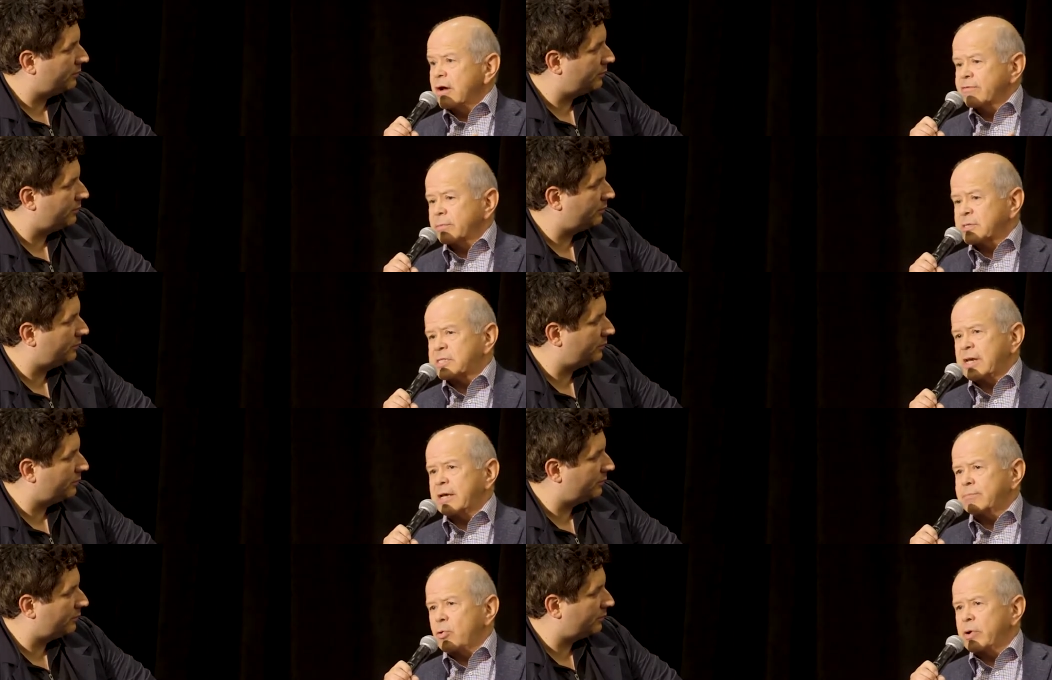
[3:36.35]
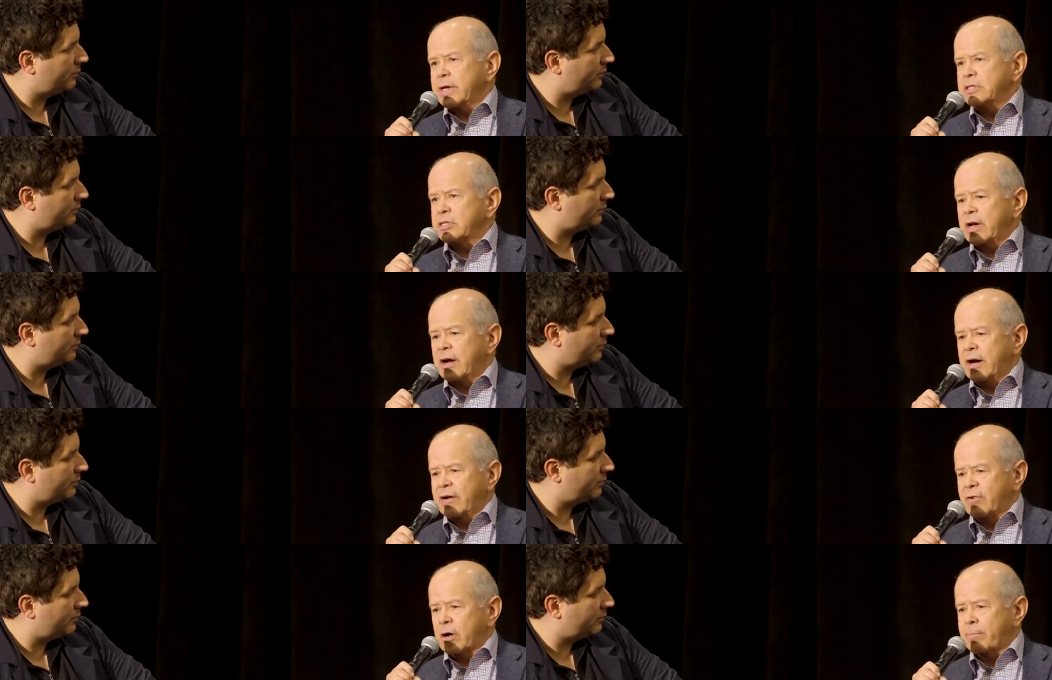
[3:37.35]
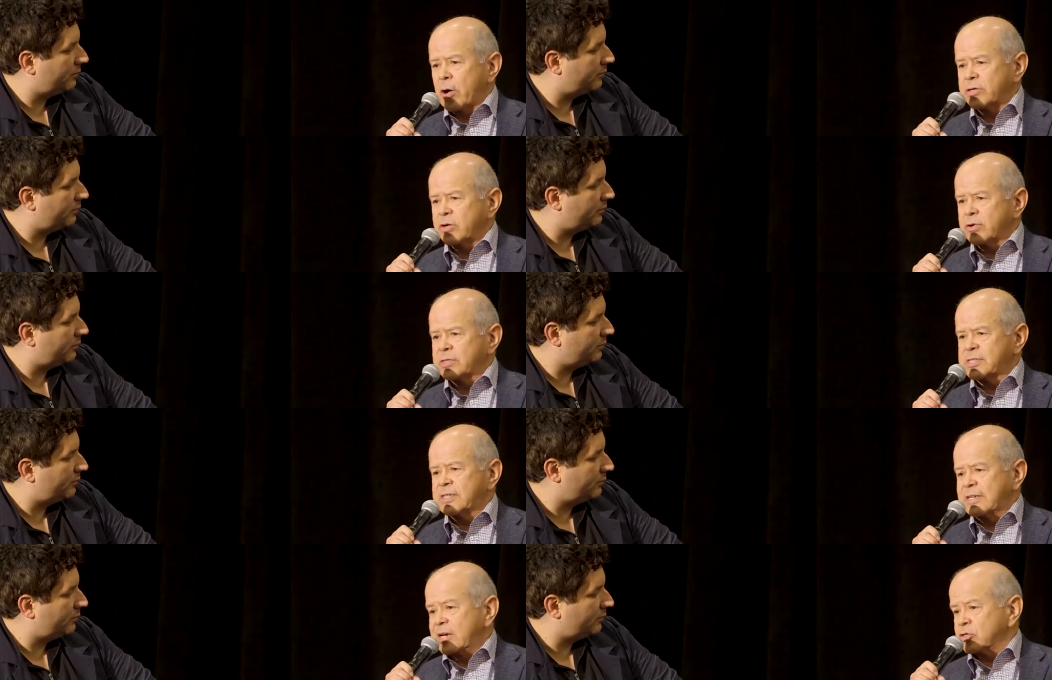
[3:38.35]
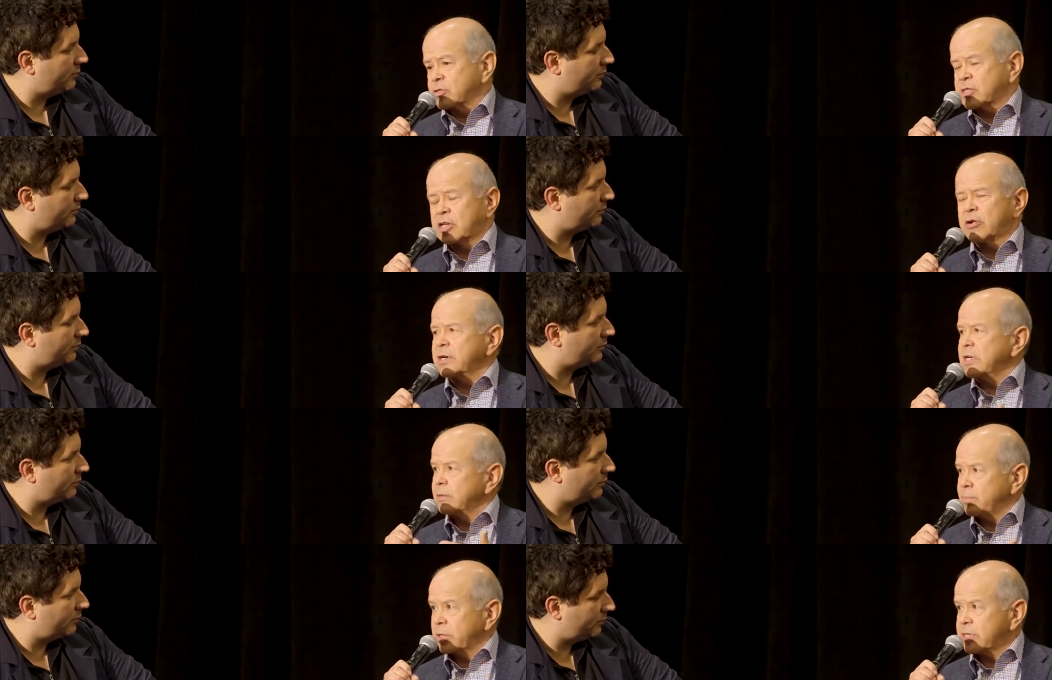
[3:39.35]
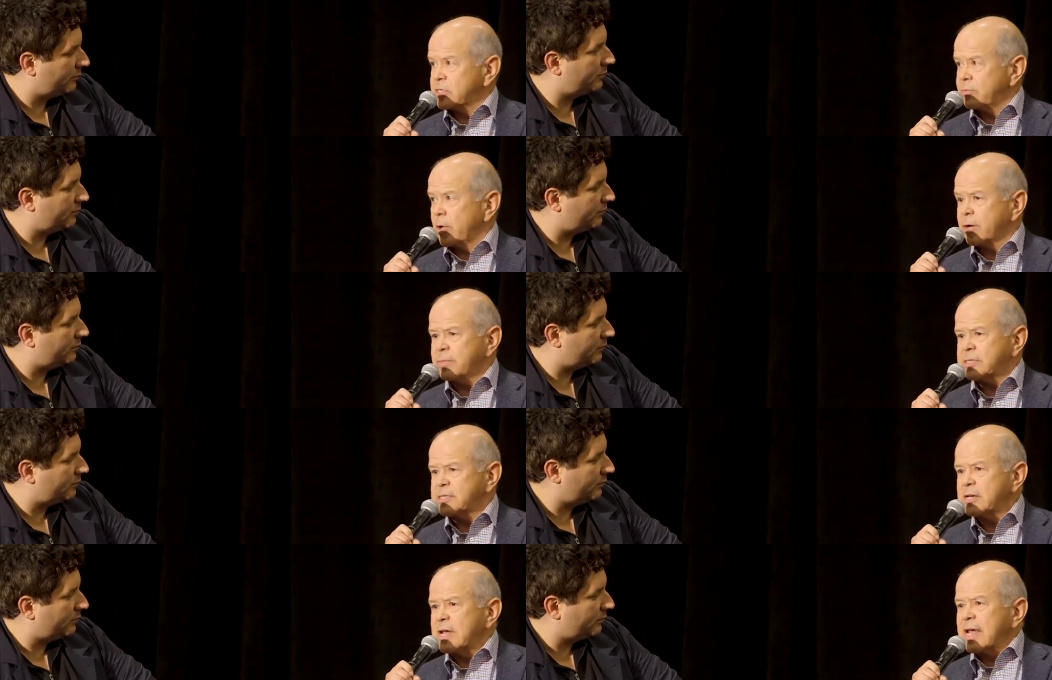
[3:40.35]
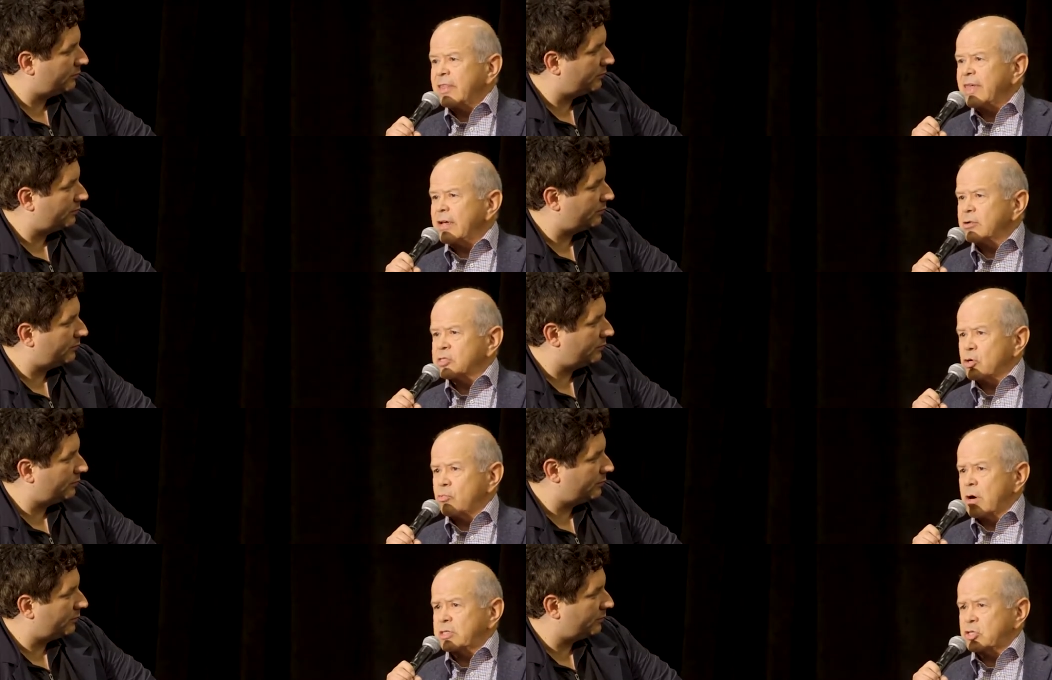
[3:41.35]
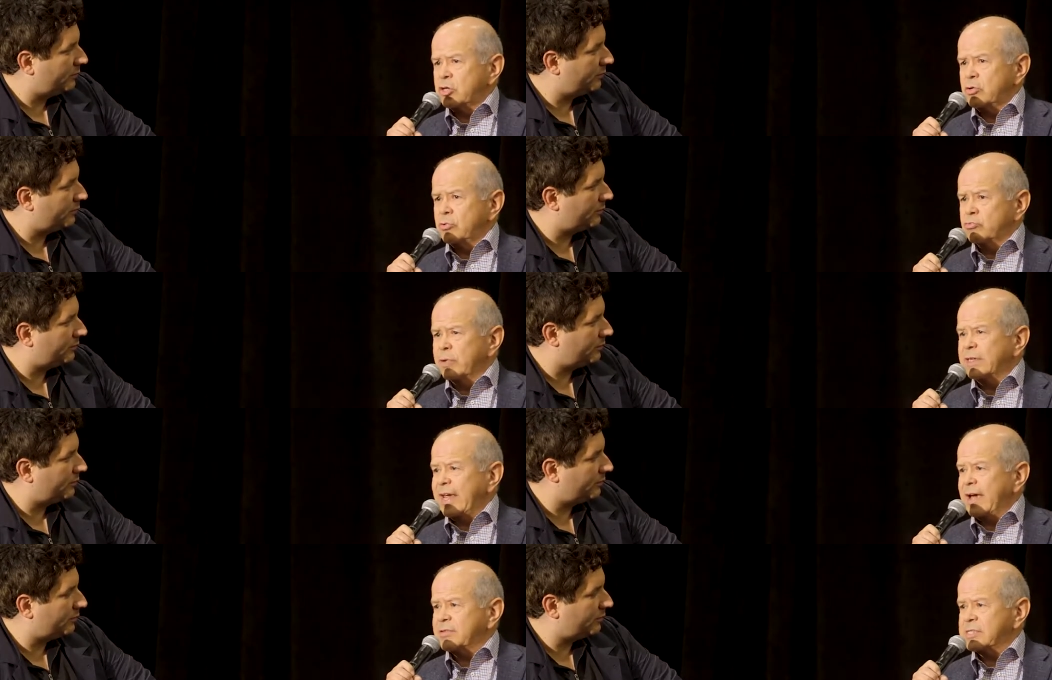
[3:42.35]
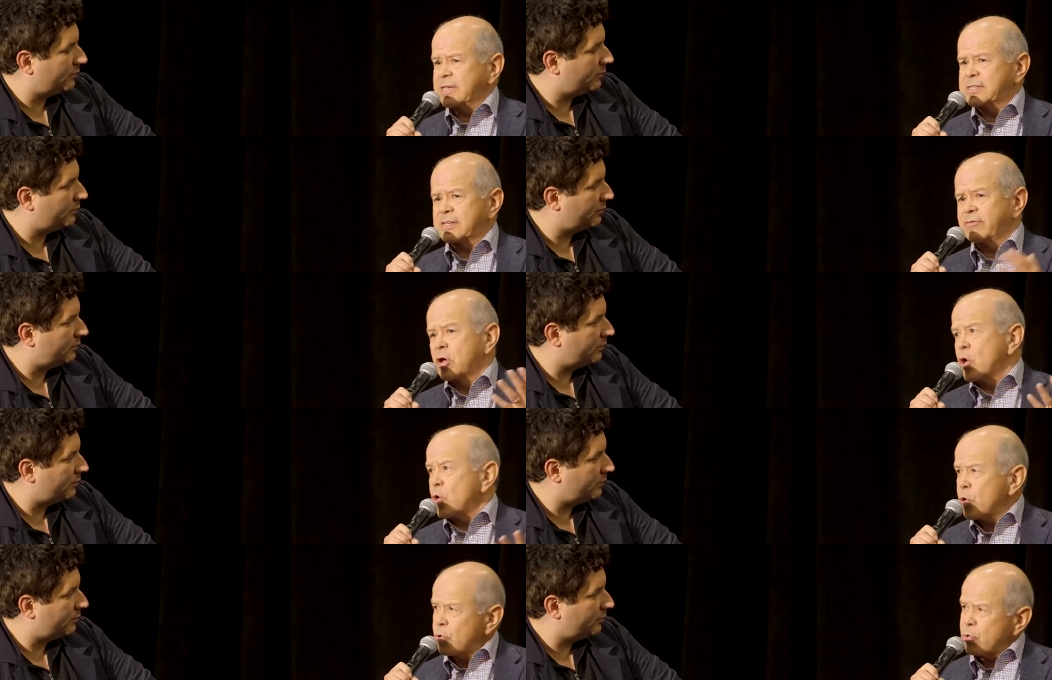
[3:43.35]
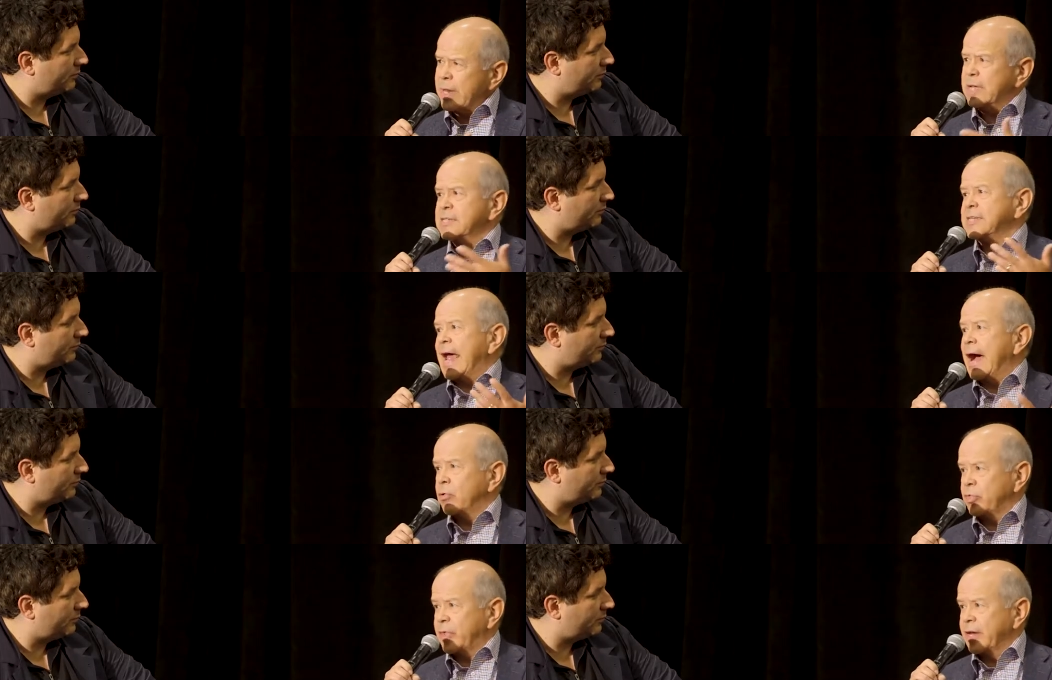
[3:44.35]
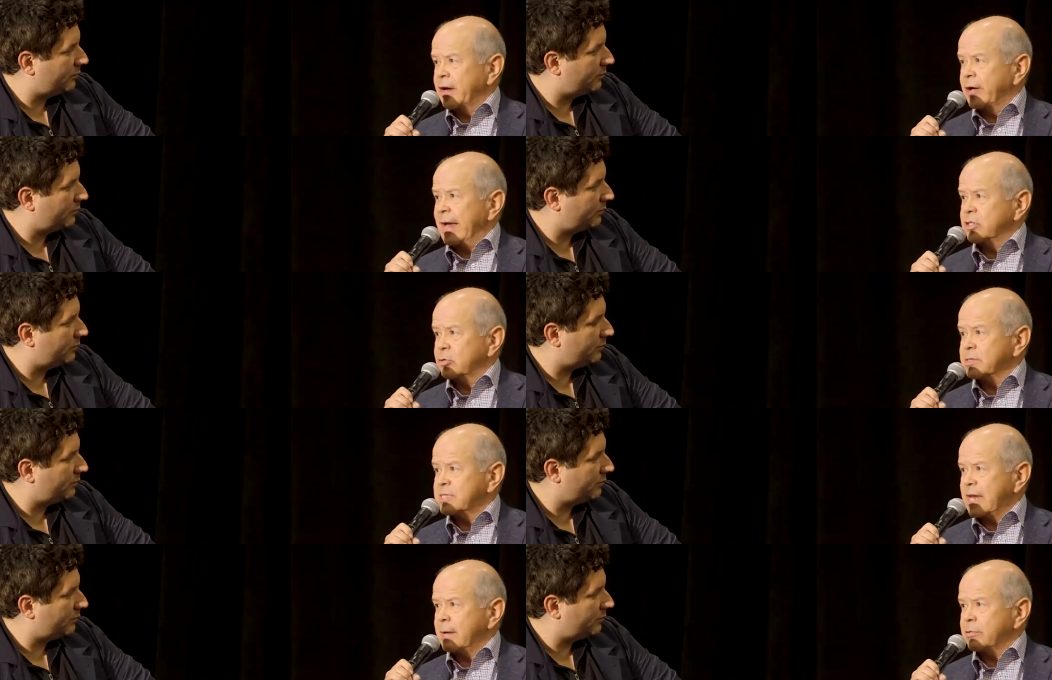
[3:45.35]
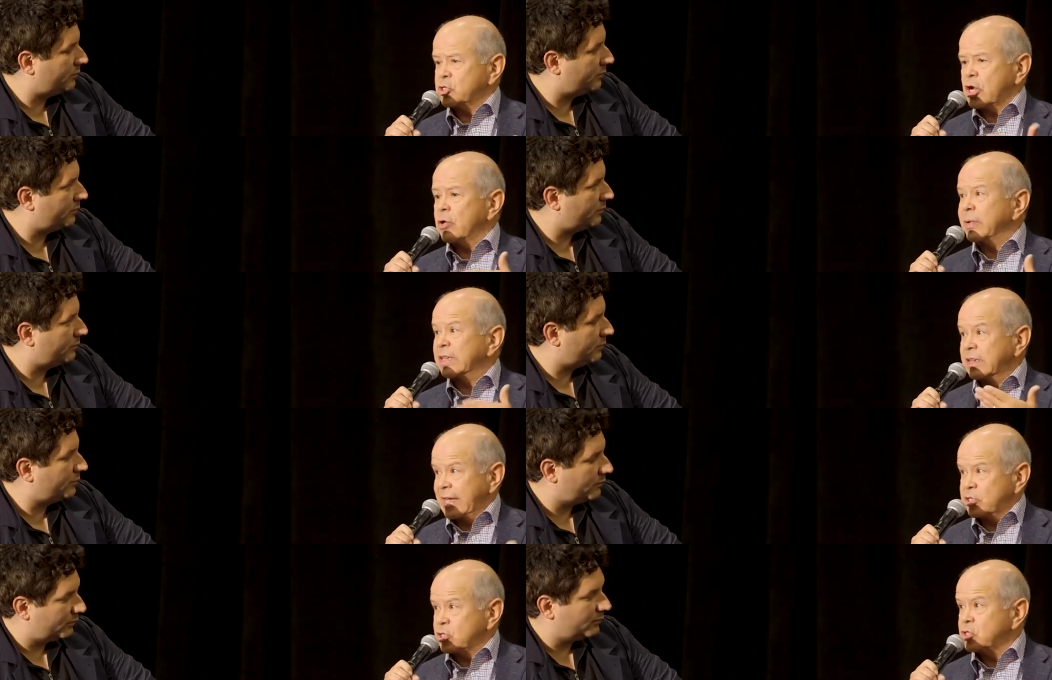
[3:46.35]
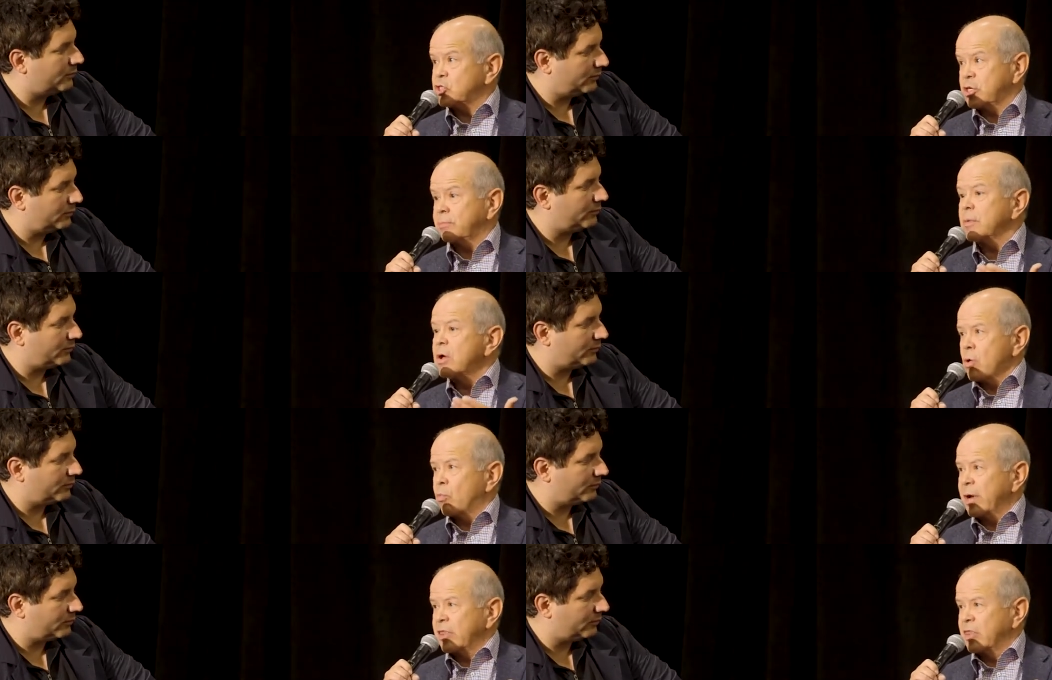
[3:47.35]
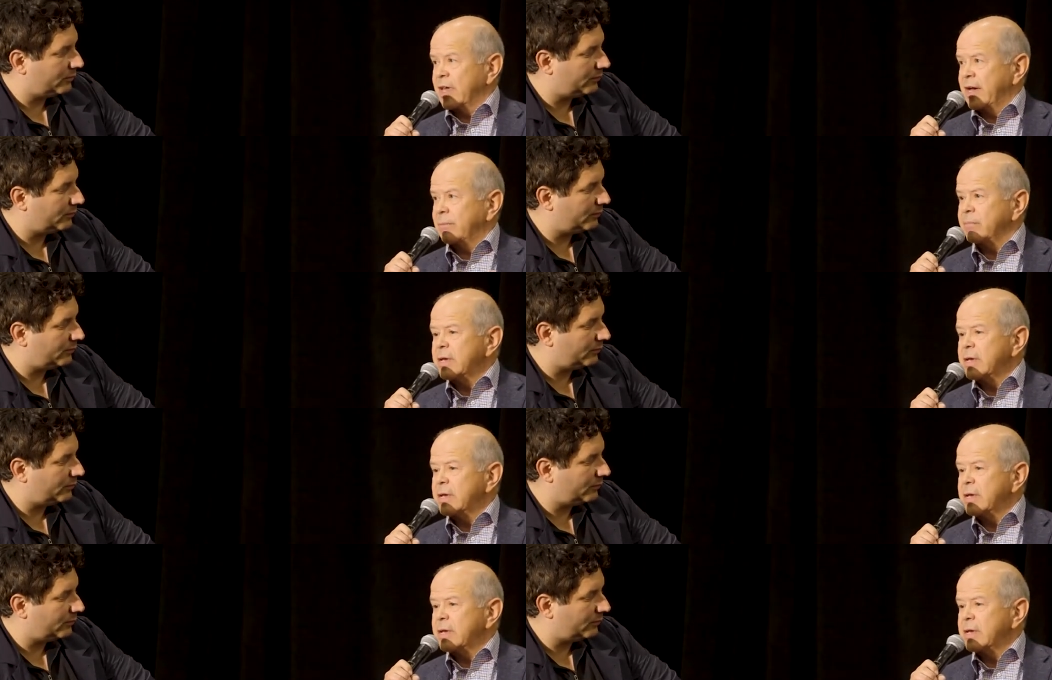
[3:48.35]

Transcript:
Speaker 1: From the standpoint of our partners in national security and police departments, they also want to really have a sense of who is out there and to establish a relationship with them.